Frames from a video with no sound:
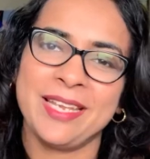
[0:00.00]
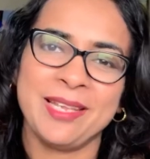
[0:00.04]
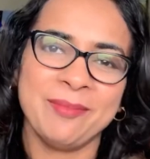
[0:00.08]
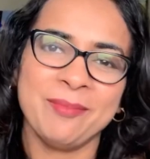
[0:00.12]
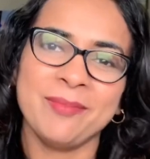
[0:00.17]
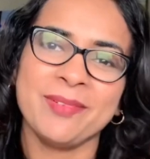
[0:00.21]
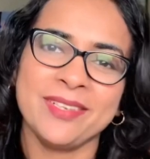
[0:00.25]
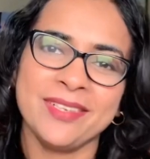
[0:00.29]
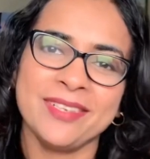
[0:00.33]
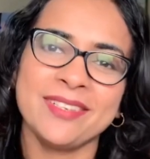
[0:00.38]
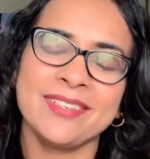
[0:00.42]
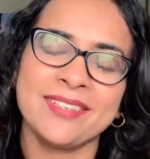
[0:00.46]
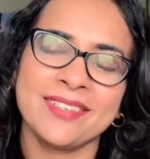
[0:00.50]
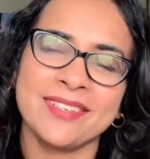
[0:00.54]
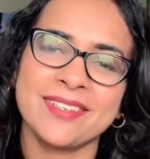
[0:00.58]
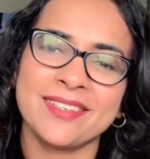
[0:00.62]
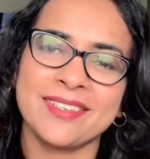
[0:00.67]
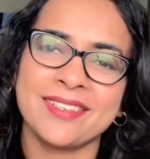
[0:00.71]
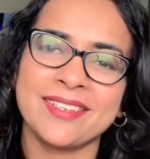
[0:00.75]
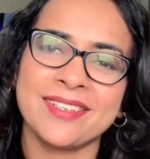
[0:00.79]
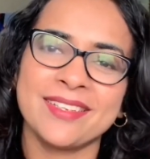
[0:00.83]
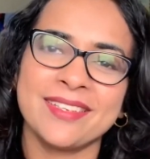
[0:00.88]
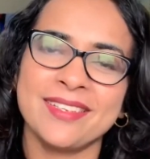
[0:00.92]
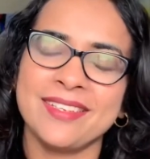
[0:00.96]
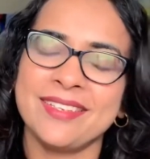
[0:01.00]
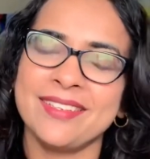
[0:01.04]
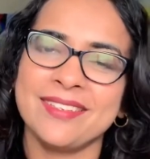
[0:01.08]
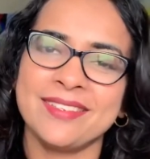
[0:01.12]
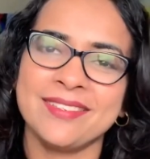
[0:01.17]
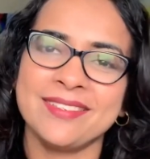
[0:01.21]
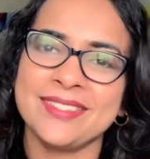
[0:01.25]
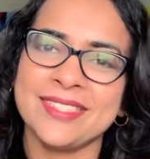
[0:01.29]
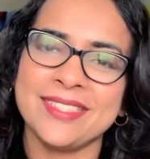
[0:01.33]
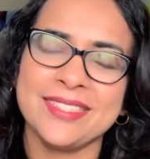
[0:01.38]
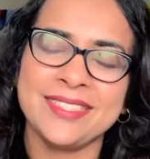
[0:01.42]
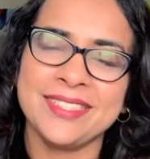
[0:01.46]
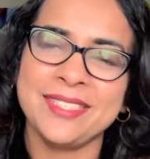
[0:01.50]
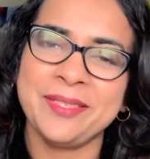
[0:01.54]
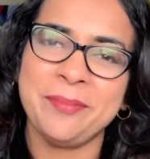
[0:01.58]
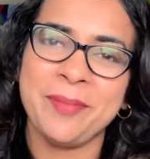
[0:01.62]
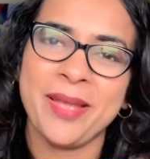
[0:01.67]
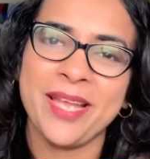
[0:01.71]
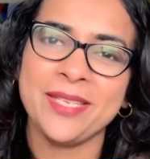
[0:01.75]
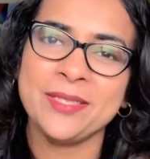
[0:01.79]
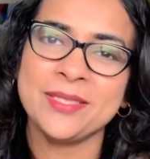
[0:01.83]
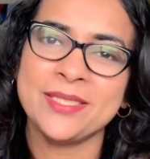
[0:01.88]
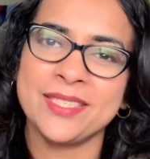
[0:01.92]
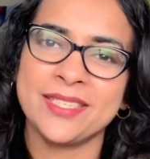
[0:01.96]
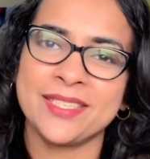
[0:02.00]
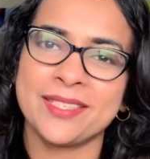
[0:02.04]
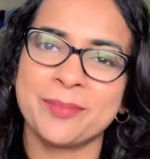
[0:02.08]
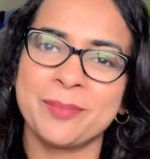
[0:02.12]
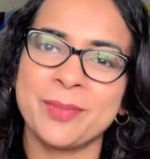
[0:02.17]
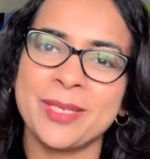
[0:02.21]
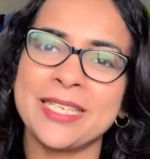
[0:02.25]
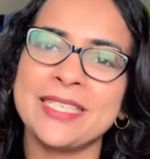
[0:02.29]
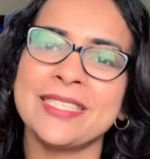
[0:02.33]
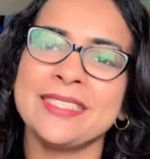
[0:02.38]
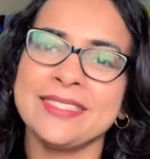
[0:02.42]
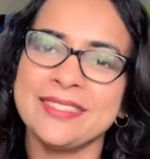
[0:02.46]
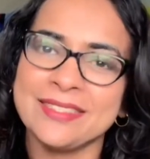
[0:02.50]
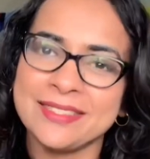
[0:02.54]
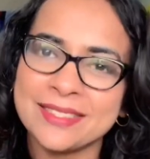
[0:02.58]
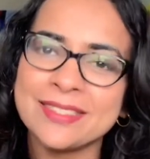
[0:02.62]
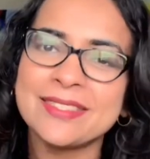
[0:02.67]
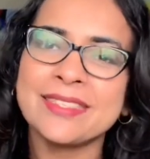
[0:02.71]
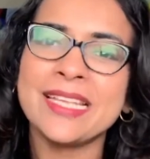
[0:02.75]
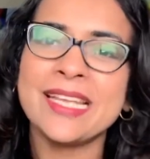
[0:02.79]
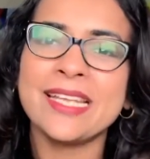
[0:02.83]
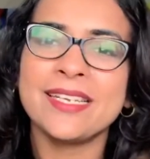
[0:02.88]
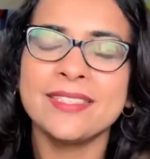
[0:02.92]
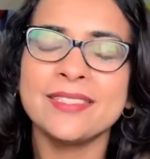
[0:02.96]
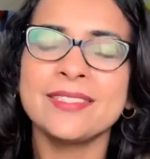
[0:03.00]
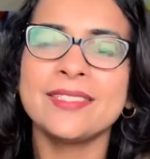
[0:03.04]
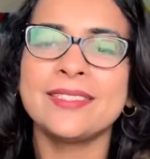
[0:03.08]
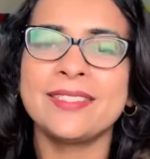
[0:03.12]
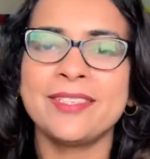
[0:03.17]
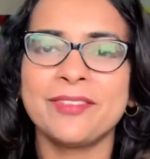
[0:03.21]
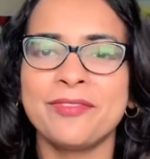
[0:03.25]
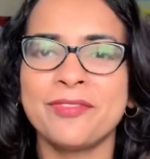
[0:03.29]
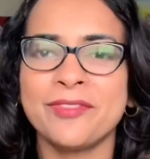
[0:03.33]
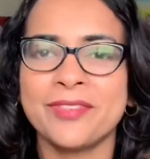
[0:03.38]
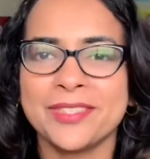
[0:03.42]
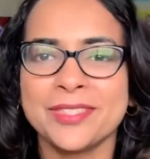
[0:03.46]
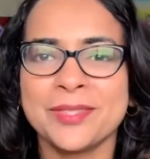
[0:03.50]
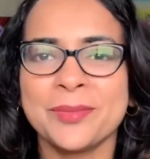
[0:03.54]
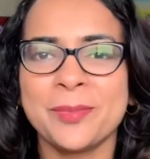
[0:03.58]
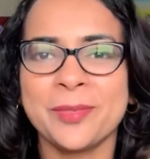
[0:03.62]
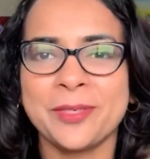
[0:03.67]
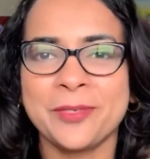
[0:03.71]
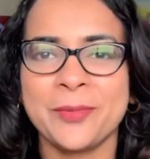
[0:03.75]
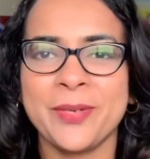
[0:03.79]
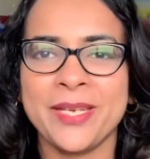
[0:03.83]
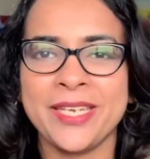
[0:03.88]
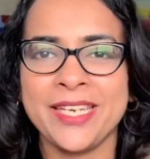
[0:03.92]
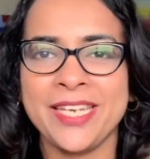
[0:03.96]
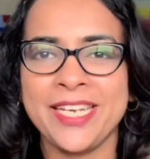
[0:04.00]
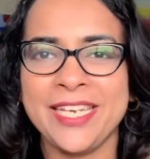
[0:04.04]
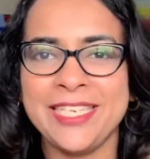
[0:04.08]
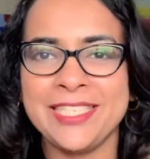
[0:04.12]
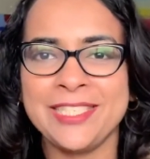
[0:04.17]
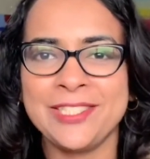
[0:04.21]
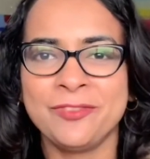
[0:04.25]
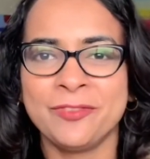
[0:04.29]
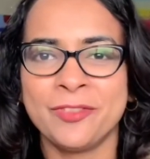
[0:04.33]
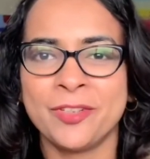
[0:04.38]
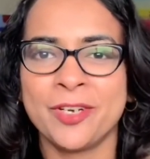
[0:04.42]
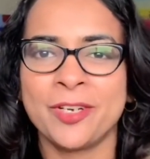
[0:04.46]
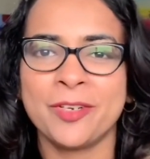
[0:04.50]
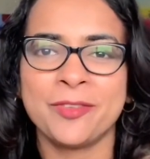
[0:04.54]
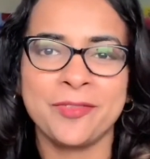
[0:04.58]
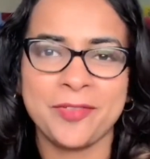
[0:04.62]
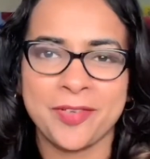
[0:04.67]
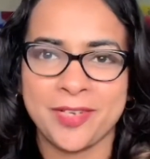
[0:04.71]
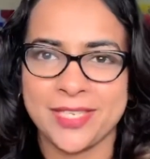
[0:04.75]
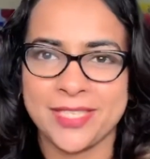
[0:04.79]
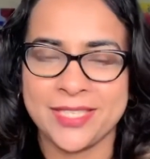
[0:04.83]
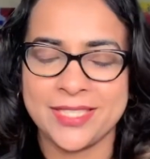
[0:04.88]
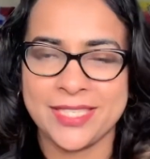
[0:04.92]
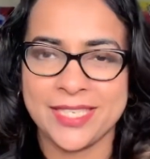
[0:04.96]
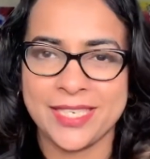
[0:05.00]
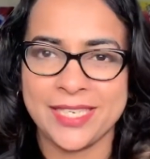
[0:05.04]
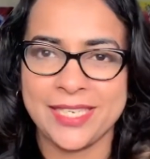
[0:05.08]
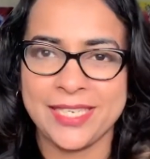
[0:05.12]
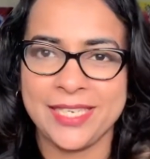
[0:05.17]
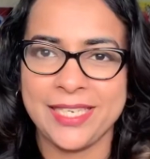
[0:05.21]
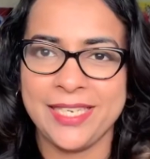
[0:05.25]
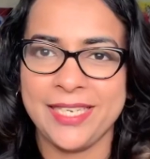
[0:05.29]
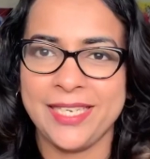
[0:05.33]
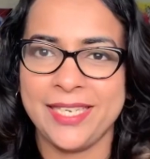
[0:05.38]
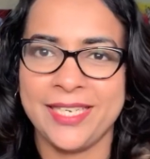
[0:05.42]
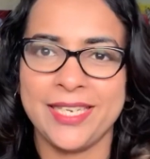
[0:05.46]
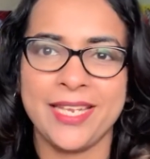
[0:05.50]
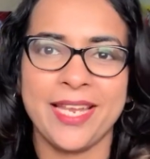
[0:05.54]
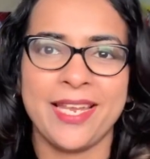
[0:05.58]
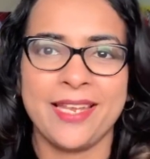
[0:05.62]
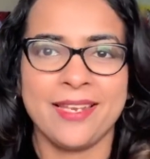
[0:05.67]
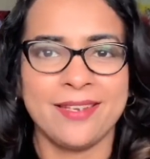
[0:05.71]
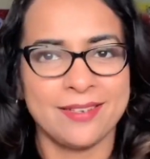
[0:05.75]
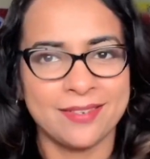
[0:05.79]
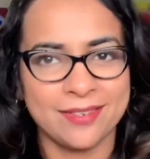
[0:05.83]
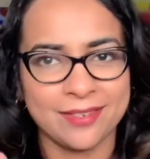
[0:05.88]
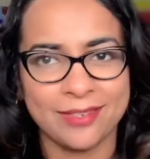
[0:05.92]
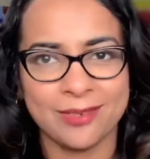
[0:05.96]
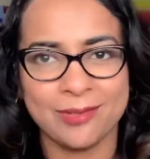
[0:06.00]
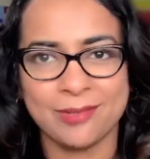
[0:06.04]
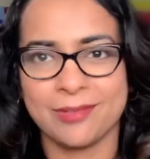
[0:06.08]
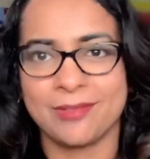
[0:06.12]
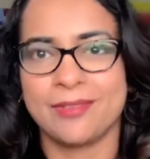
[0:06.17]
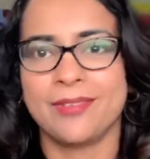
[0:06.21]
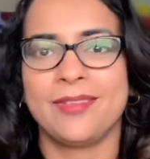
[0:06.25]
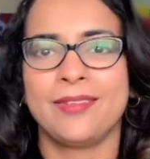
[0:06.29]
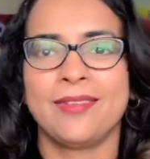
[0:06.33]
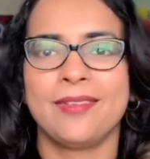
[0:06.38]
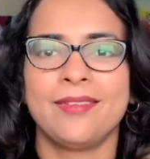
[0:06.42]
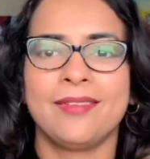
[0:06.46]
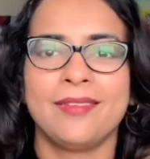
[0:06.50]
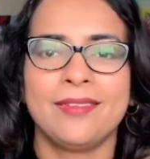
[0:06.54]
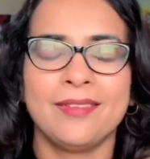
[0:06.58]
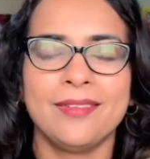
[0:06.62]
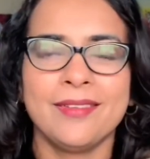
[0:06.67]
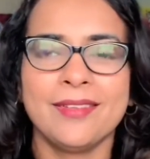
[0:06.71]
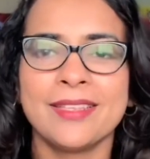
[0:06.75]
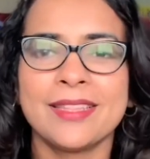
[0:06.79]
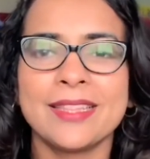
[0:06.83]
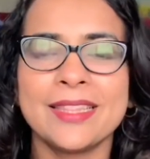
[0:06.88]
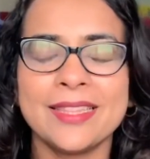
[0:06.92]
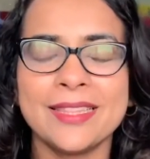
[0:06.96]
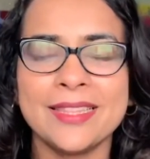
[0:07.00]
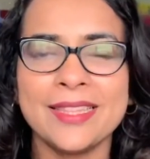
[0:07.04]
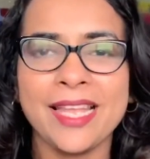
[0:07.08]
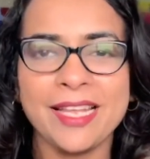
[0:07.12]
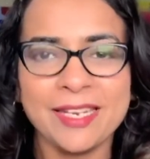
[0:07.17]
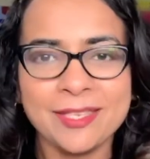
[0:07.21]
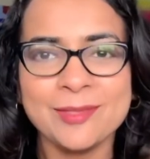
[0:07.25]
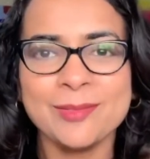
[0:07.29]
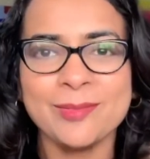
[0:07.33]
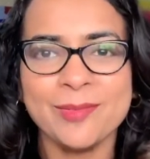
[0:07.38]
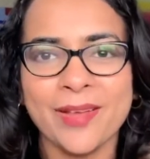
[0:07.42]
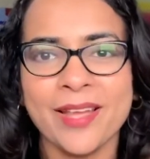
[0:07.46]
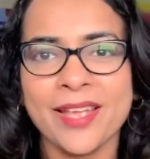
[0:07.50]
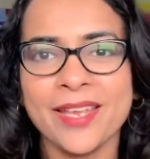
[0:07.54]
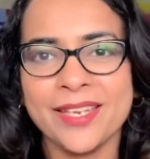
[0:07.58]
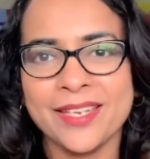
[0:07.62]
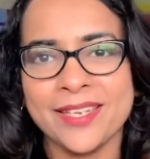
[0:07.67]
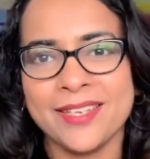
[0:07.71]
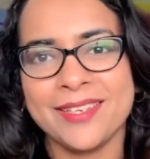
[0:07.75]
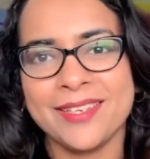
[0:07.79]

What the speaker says: But just imagine, because there is difference between each word phonetically, and that's why